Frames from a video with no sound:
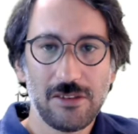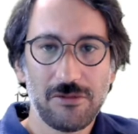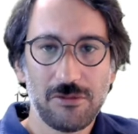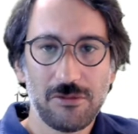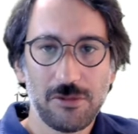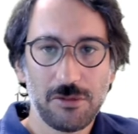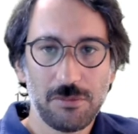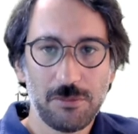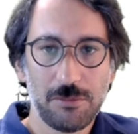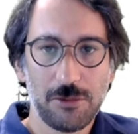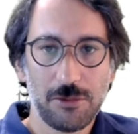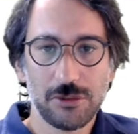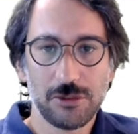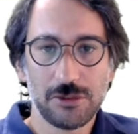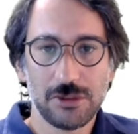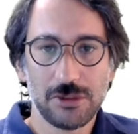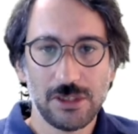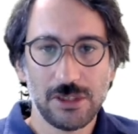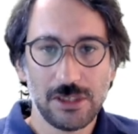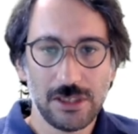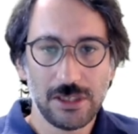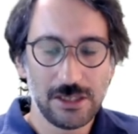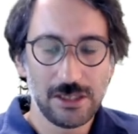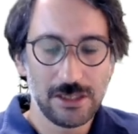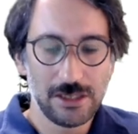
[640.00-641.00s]
you put
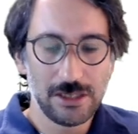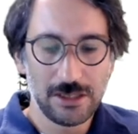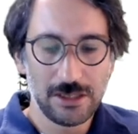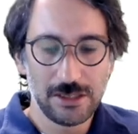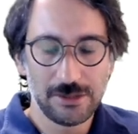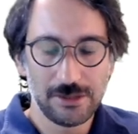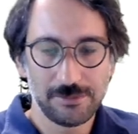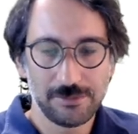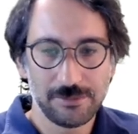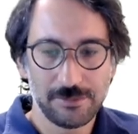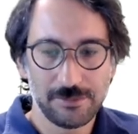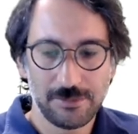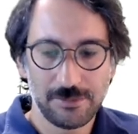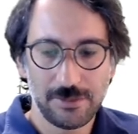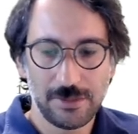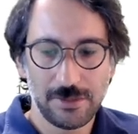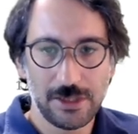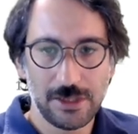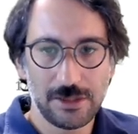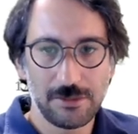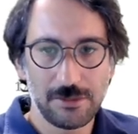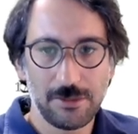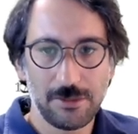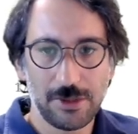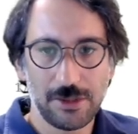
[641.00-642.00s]
let
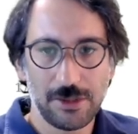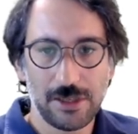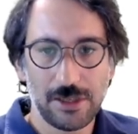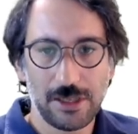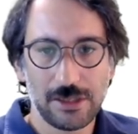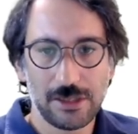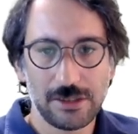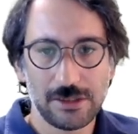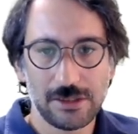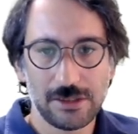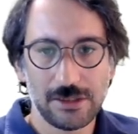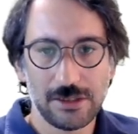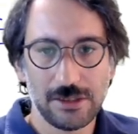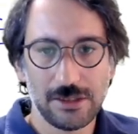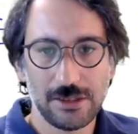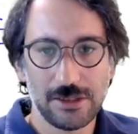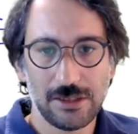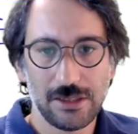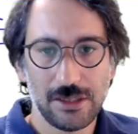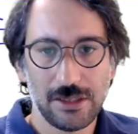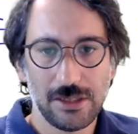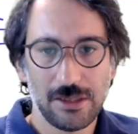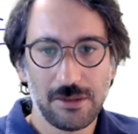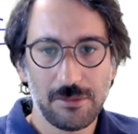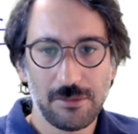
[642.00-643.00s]
me write the
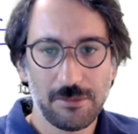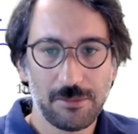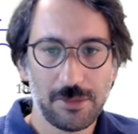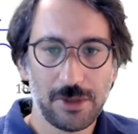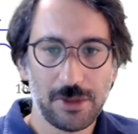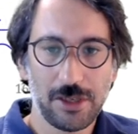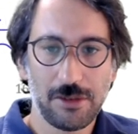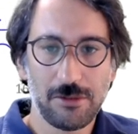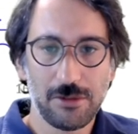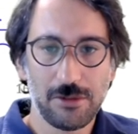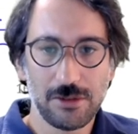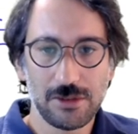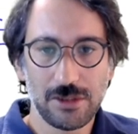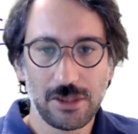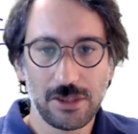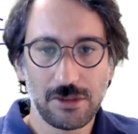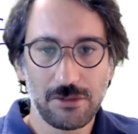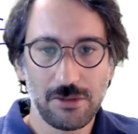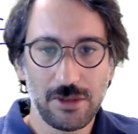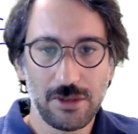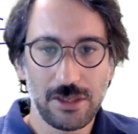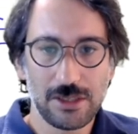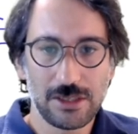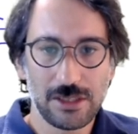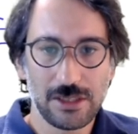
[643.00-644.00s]
previous
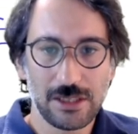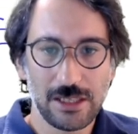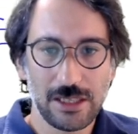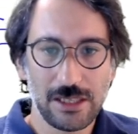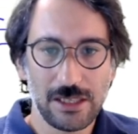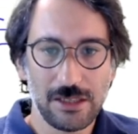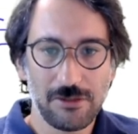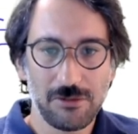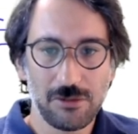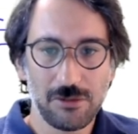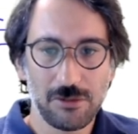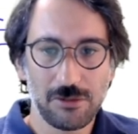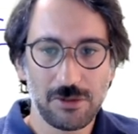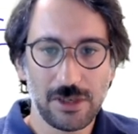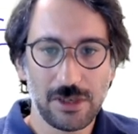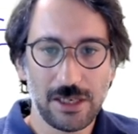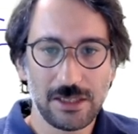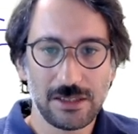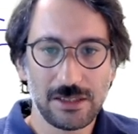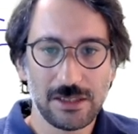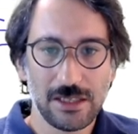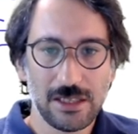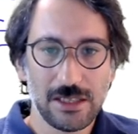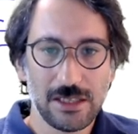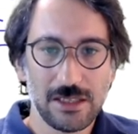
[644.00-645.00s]
equation, and if you write
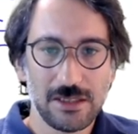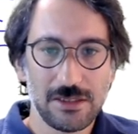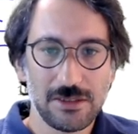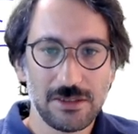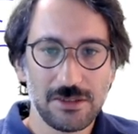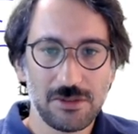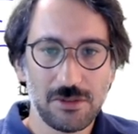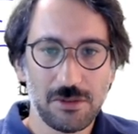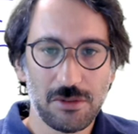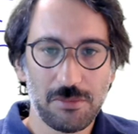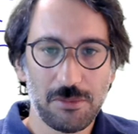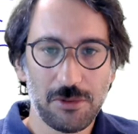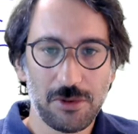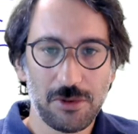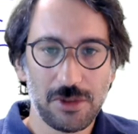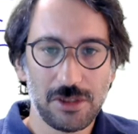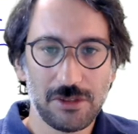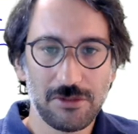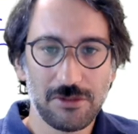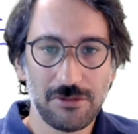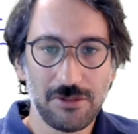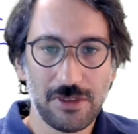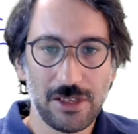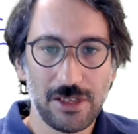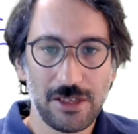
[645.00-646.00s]

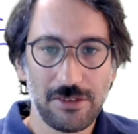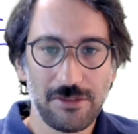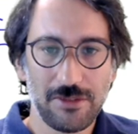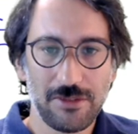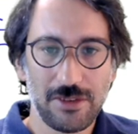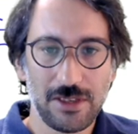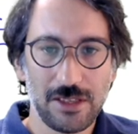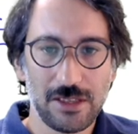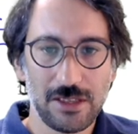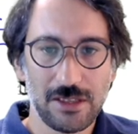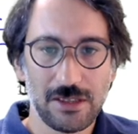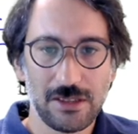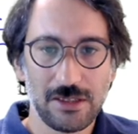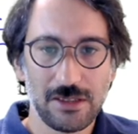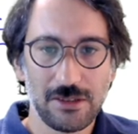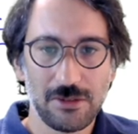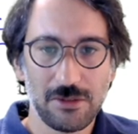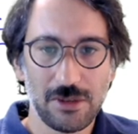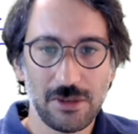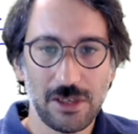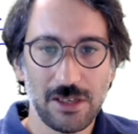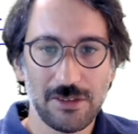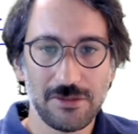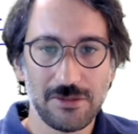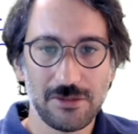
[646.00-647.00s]
0.5 here, you
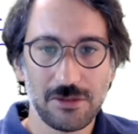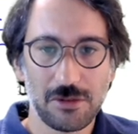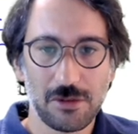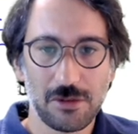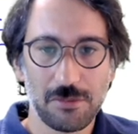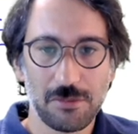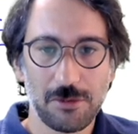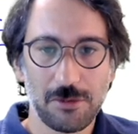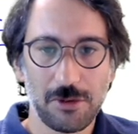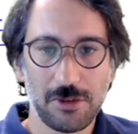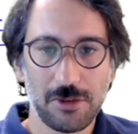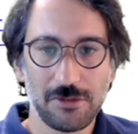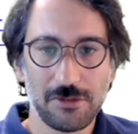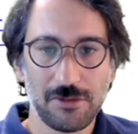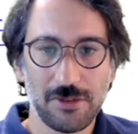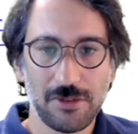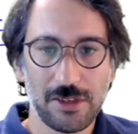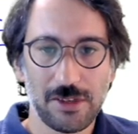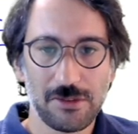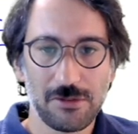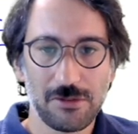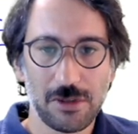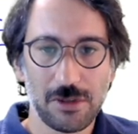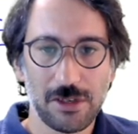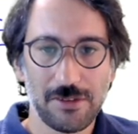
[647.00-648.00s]
have 0.5,
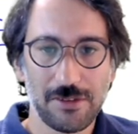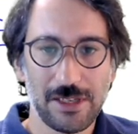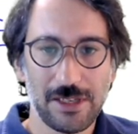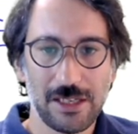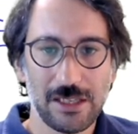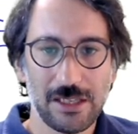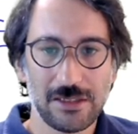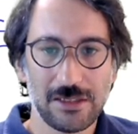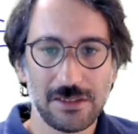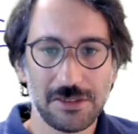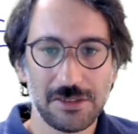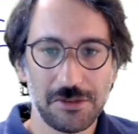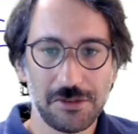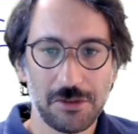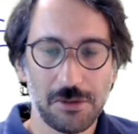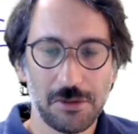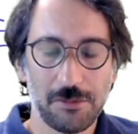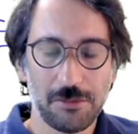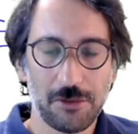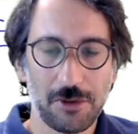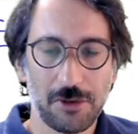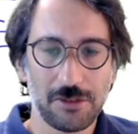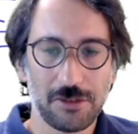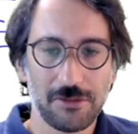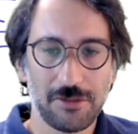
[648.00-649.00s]
you have another
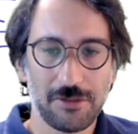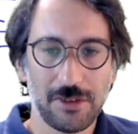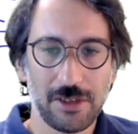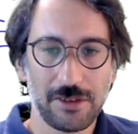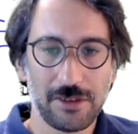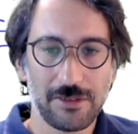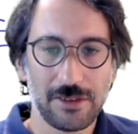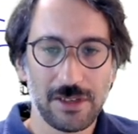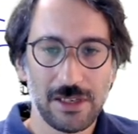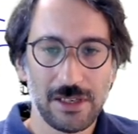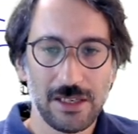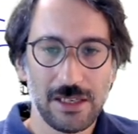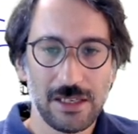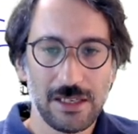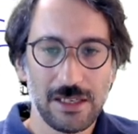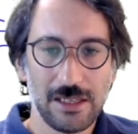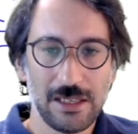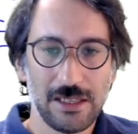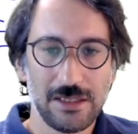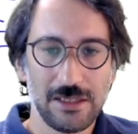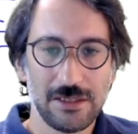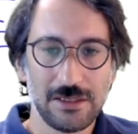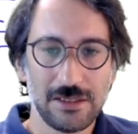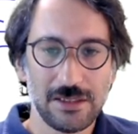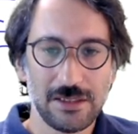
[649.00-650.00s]
0.5, and
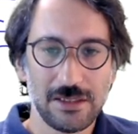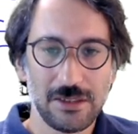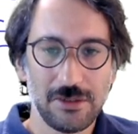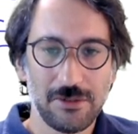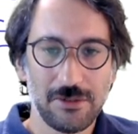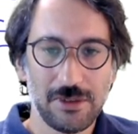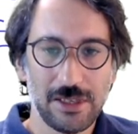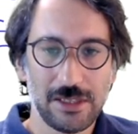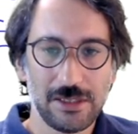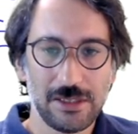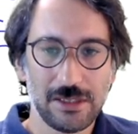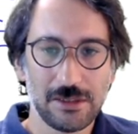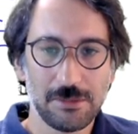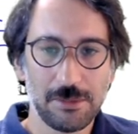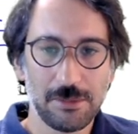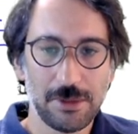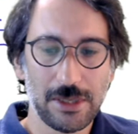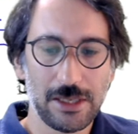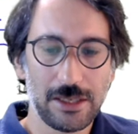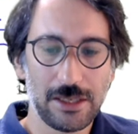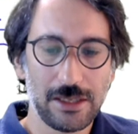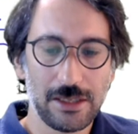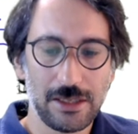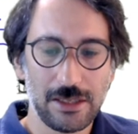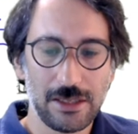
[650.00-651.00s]
it is divided by
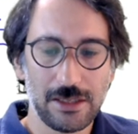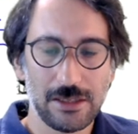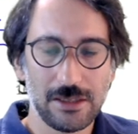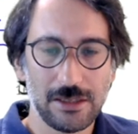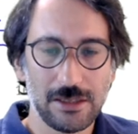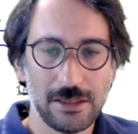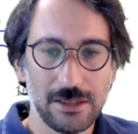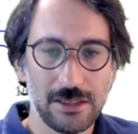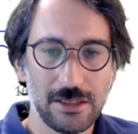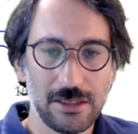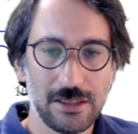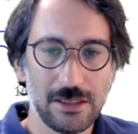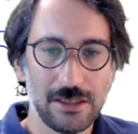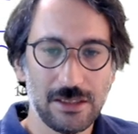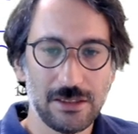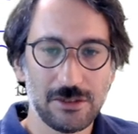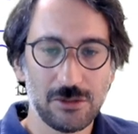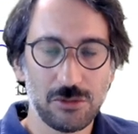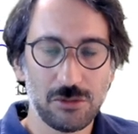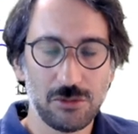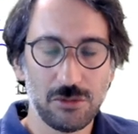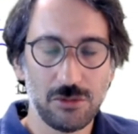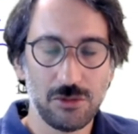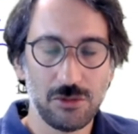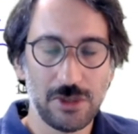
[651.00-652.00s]

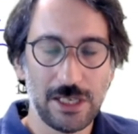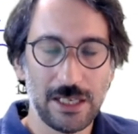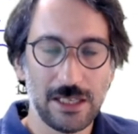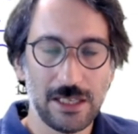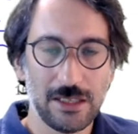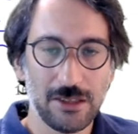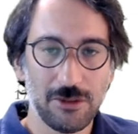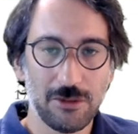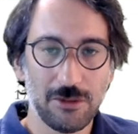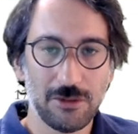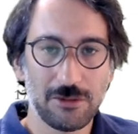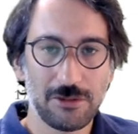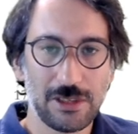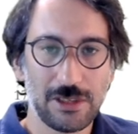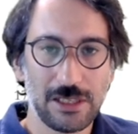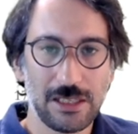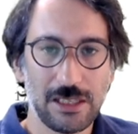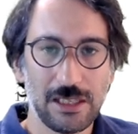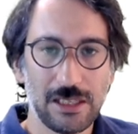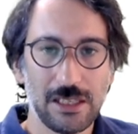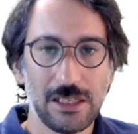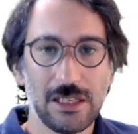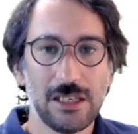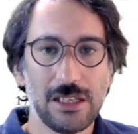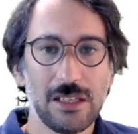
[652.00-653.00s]
2L already.
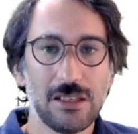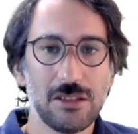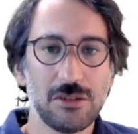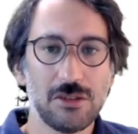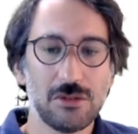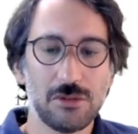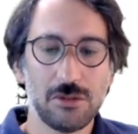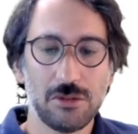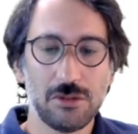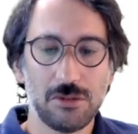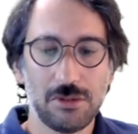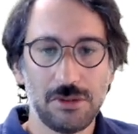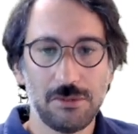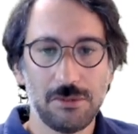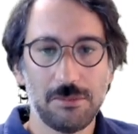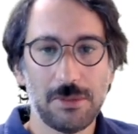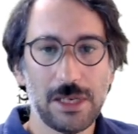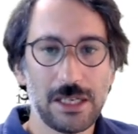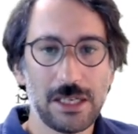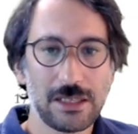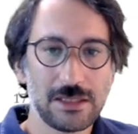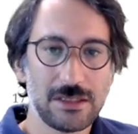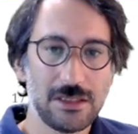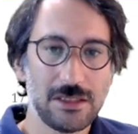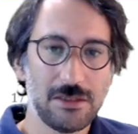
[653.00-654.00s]
So the
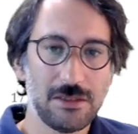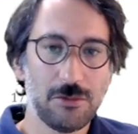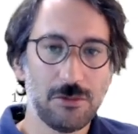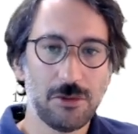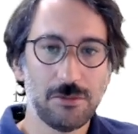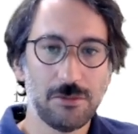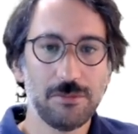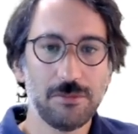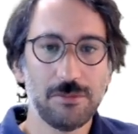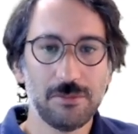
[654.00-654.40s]
maximum